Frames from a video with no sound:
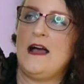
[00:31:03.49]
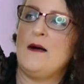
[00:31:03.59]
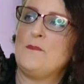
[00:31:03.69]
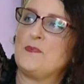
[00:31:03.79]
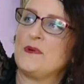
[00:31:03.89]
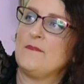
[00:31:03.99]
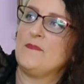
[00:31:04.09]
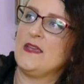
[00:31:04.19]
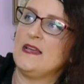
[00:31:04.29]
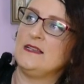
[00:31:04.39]
up
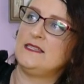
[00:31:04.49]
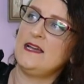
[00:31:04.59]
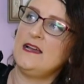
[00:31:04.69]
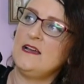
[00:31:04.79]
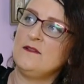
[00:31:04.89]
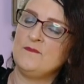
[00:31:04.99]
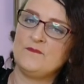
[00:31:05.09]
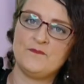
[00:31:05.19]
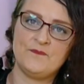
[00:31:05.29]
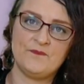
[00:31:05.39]
and down,
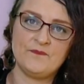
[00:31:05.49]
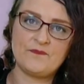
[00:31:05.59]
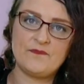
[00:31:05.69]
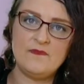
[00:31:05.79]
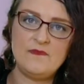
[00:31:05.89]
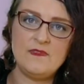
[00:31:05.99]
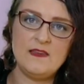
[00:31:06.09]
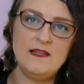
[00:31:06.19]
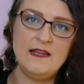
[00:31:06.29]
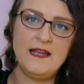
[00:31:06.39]

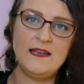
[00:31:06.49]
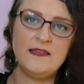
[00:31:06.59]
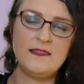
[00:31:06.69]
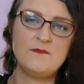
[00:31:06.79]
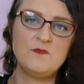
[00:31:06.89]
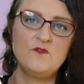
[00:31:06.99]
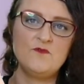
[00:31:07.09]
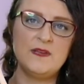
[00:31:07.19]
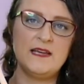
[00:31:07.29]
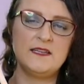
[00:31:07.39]
and their
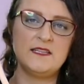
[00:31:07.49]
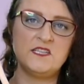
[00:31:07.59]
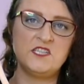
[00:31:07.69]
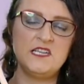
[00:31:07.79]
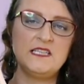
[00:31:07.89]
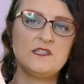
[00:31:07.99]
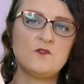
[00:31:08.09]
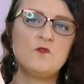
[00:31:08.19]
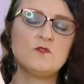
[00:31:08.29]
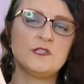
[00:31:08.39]
movement under the chest
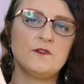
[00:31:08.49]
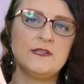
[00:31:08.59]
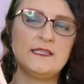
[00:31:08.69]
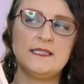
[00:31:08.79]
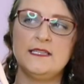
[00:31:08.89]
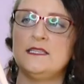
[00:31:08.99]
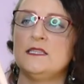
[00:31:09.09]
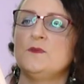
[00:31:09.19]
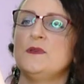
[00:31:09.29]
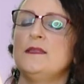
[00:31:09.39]
also
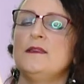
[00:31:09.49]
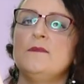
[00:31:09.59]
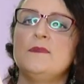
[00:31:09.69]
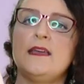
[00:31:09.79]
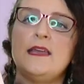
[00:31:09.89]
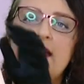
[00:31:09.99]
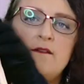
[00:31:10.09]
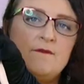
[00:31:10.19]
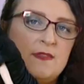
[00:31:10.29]
assists with them. They have